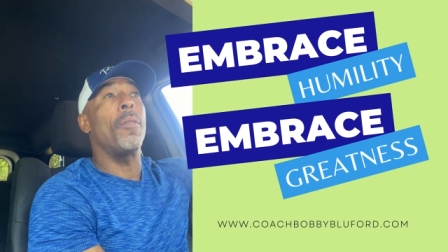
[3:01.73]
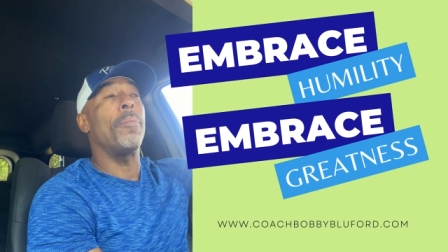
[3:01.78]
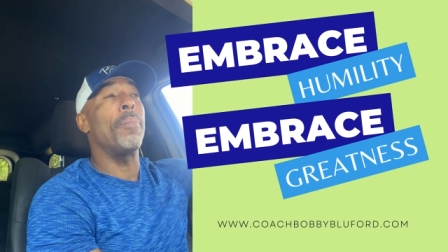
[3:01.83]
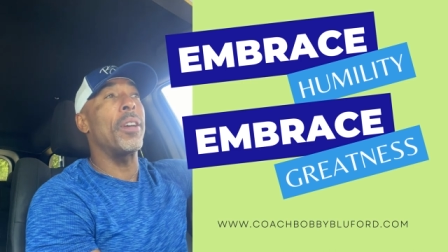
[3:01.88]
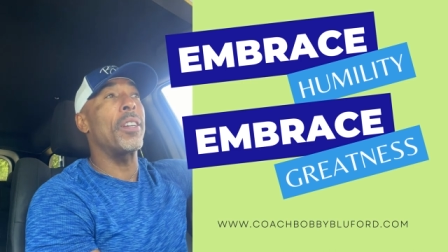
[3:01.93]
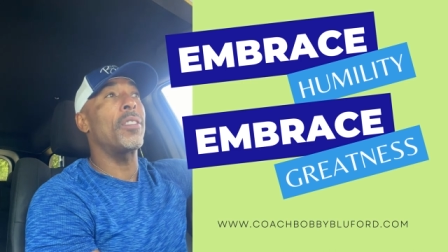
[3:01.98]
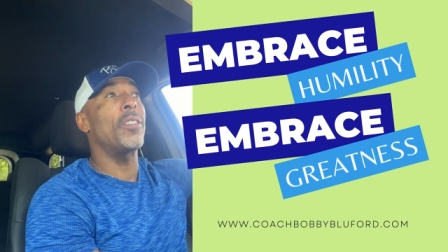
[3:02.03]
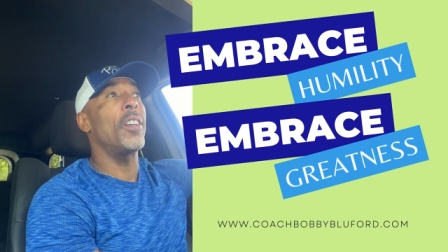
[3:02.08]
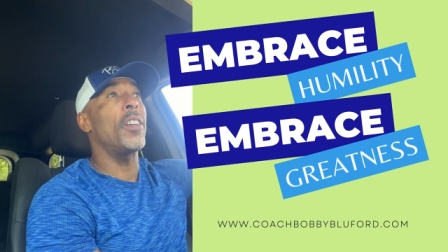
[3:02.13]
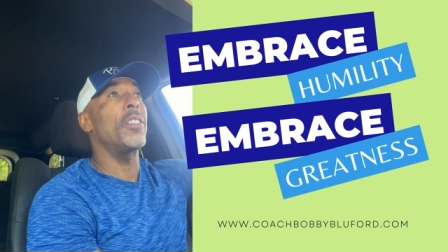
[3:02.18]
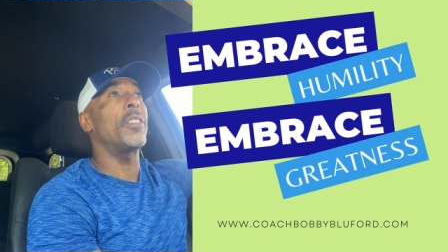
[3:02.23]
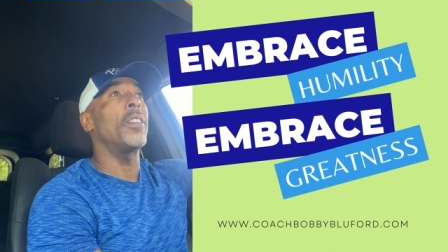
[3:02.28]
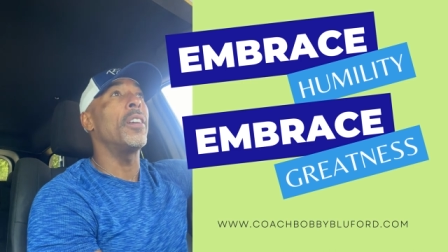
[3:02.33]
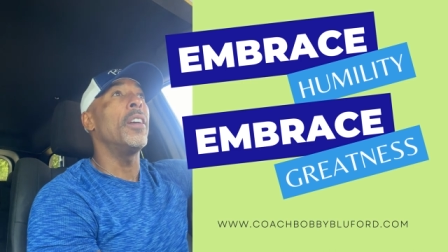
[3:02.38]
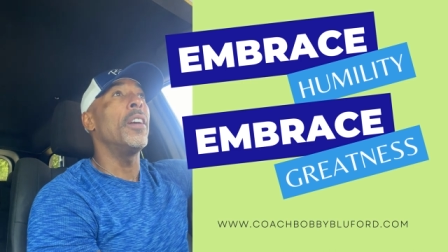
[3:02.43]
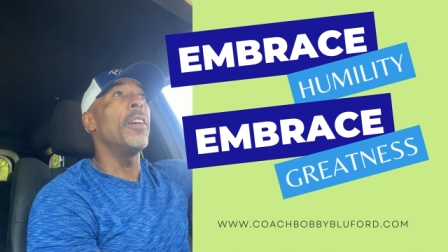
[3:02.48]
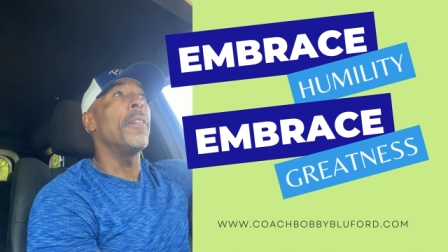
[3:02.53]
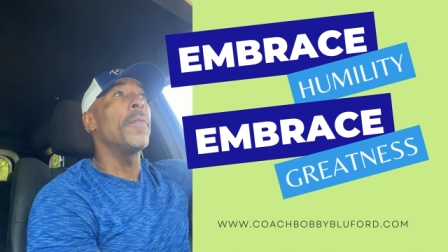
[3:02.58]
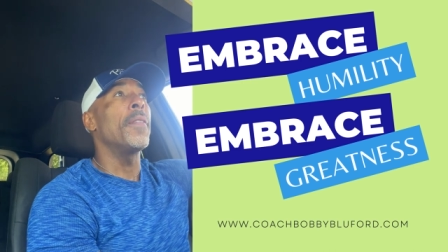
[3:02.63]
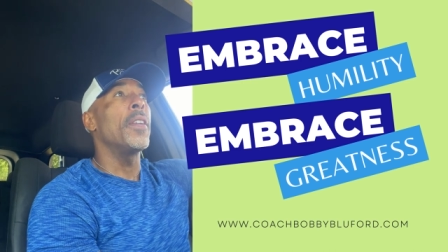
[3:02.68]
in business,
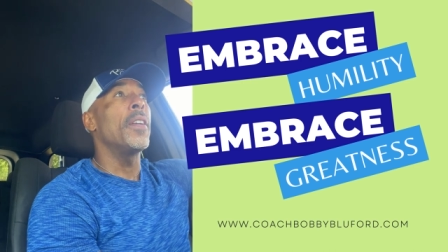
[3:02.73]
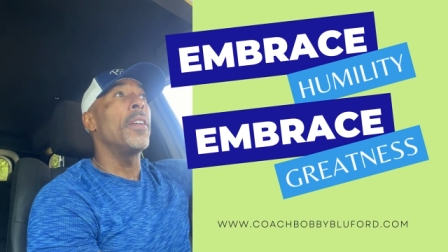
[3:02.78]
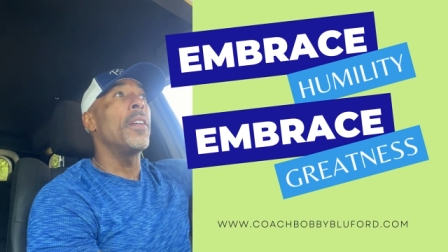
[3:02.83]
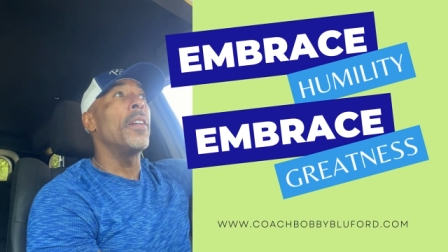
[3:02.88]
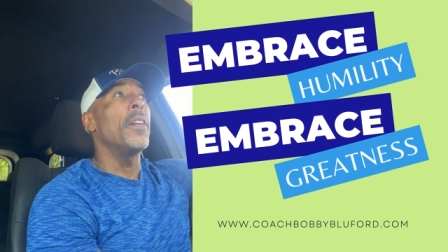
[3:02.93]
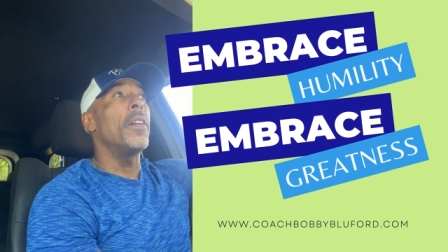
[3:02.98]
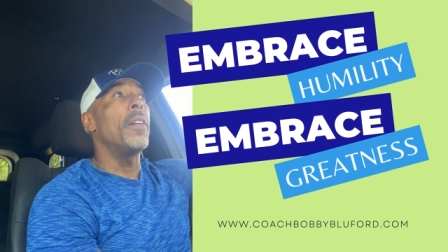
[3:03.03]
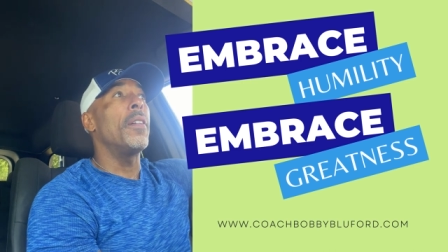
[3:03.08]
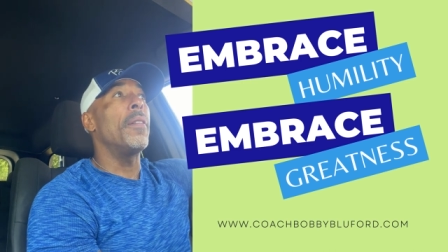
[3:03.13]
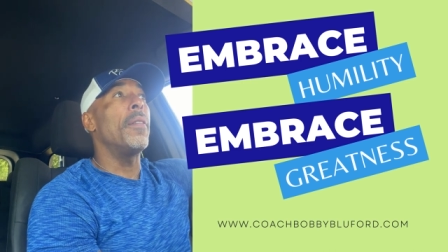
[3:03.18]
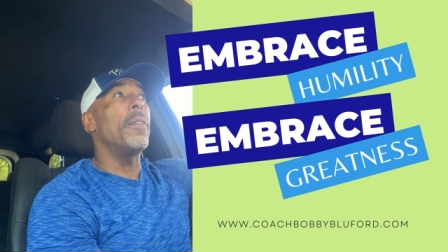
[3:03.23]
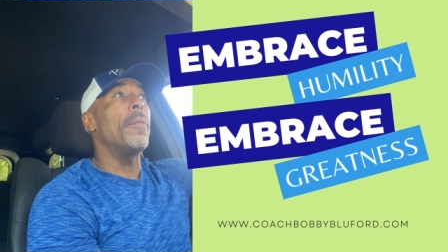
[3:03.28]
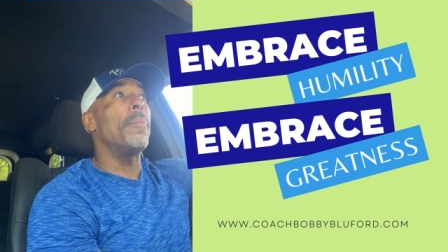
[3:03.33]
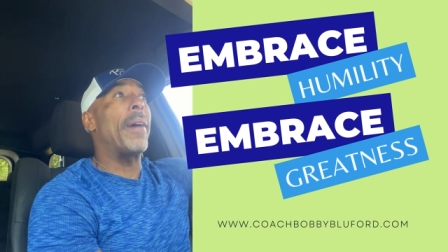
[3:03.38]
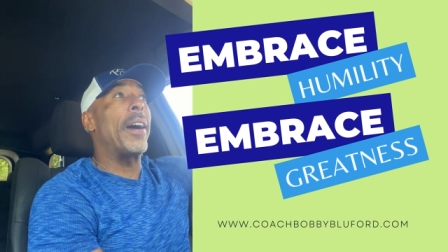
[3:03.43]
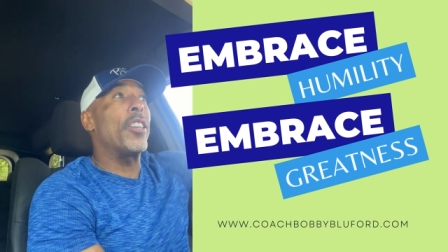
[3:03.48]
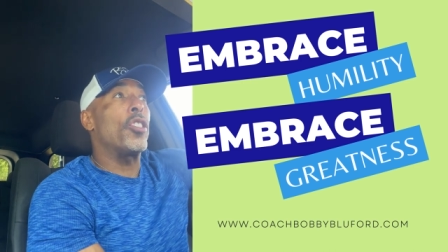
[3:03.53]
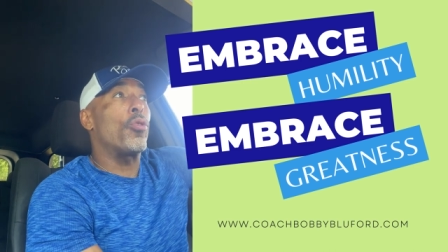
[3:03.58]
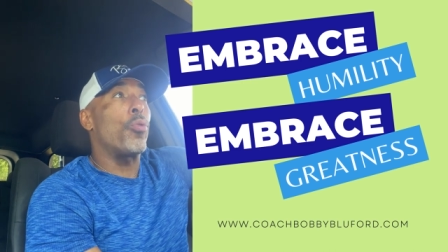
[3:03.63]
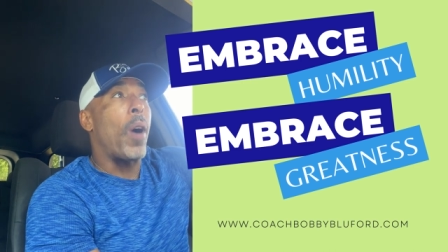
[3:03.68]

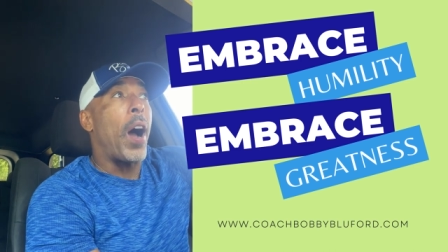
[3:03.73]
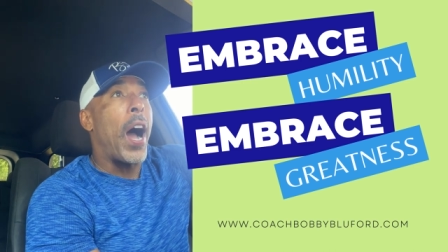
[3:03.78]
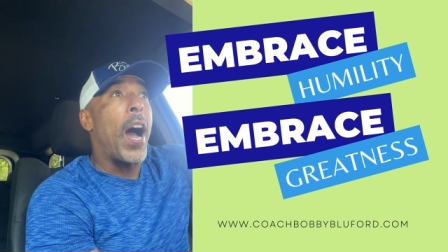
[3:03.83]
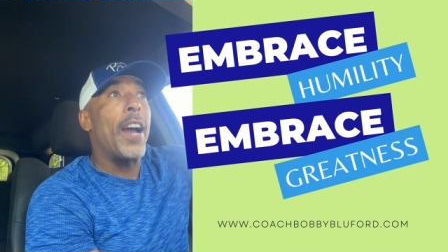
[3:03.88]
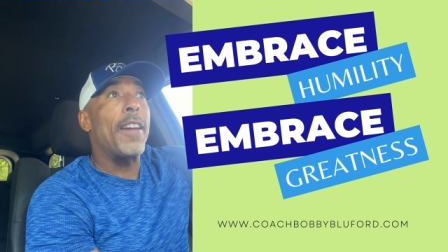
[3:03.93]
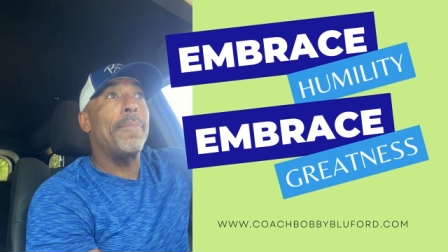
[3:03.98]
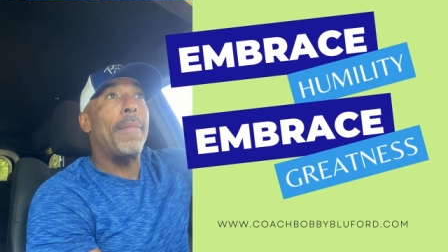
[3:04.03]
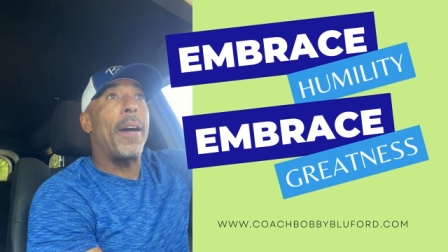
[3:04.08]
my drive,